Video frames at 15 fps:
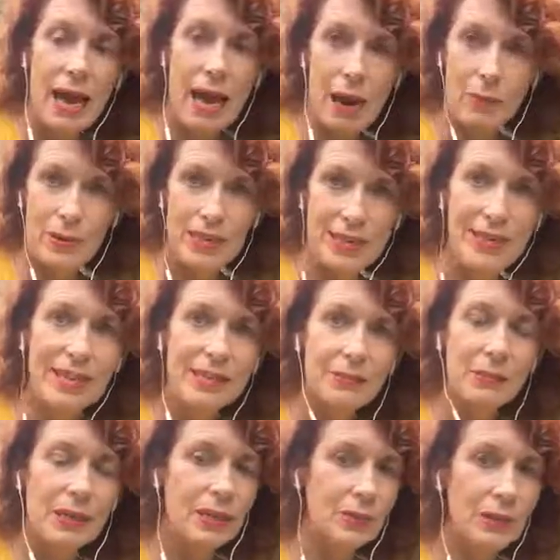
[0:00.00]
how we eat
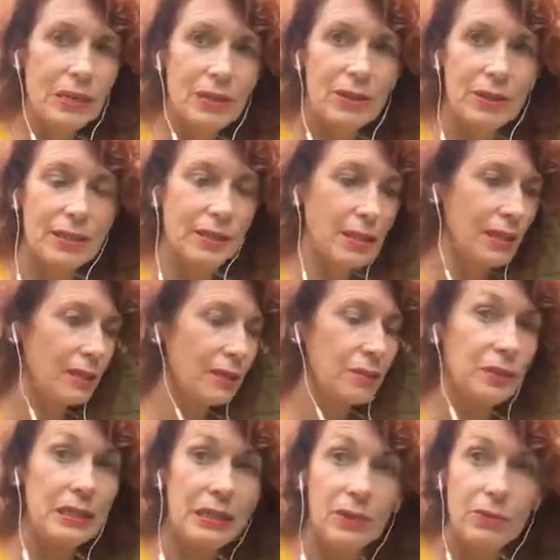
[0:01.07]
because we eat a lot of salads and
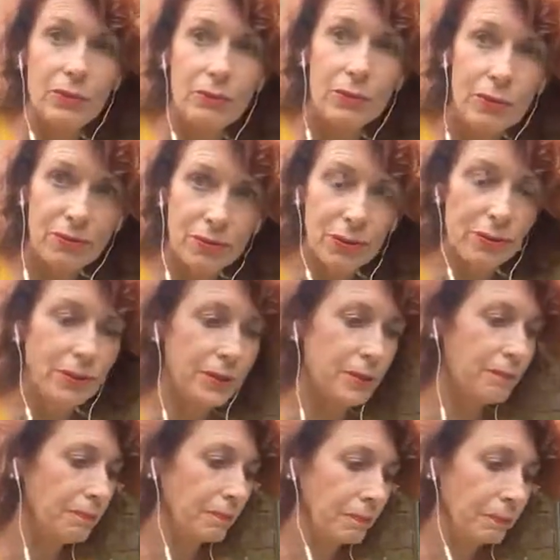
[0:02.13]
we eat a lot of raw foods.
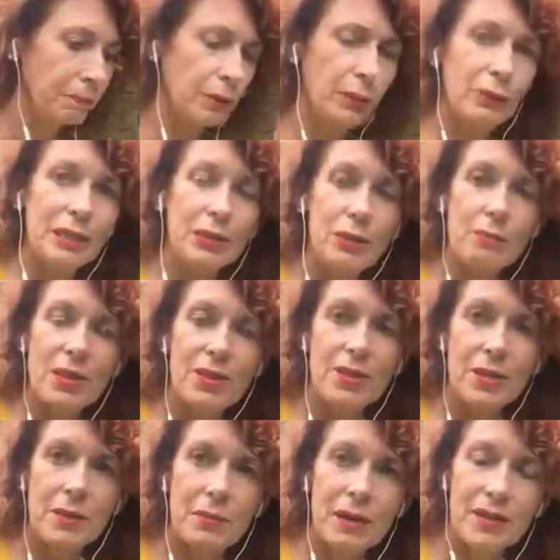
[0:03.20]
But it really got me
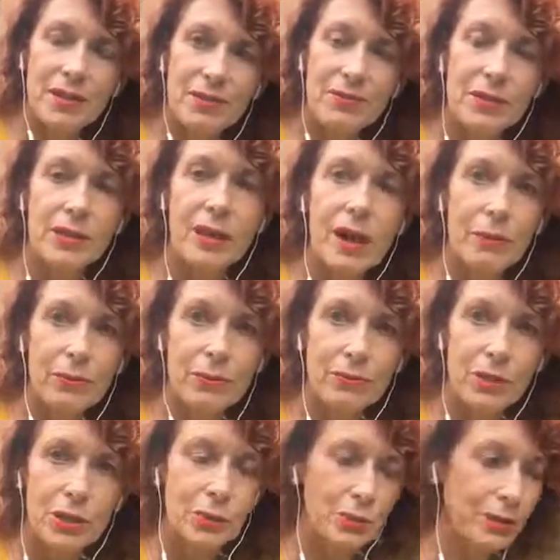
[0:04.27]
thinking about the different types of
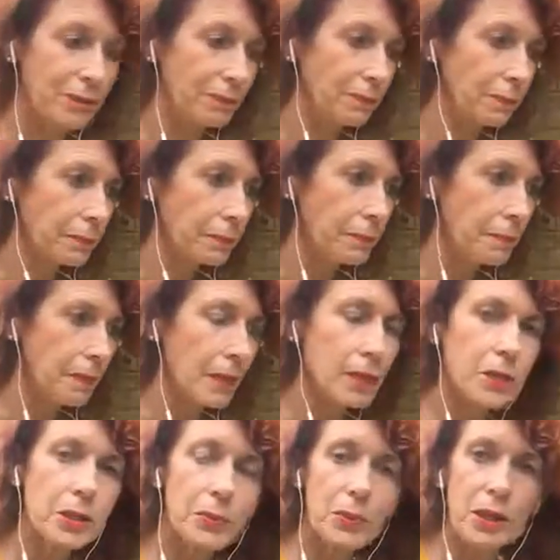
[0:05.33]
rituals.
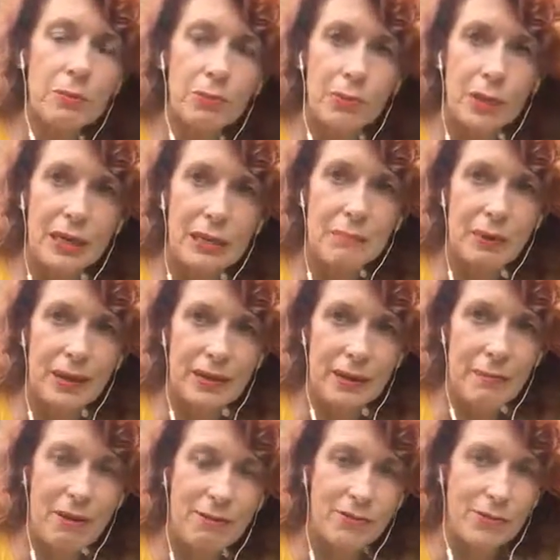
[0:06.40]
So I just want to quickly break
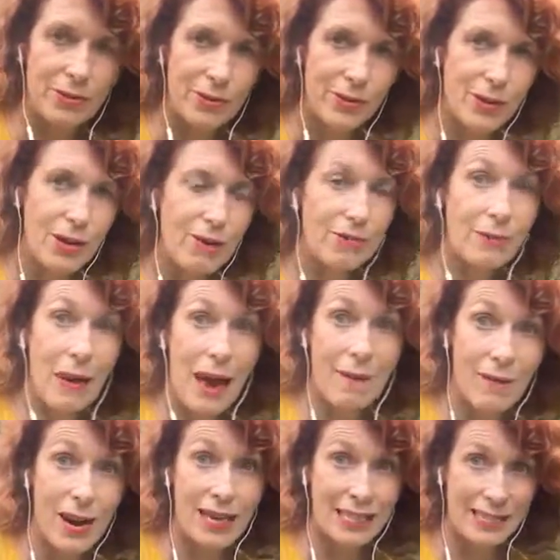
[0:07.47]
them up for you from
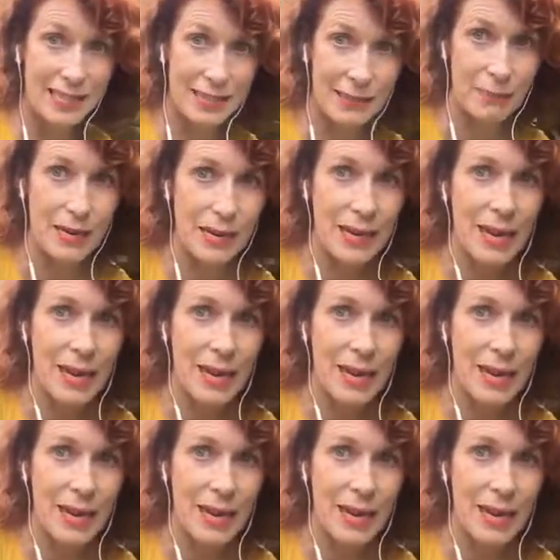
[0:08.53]
how I see them.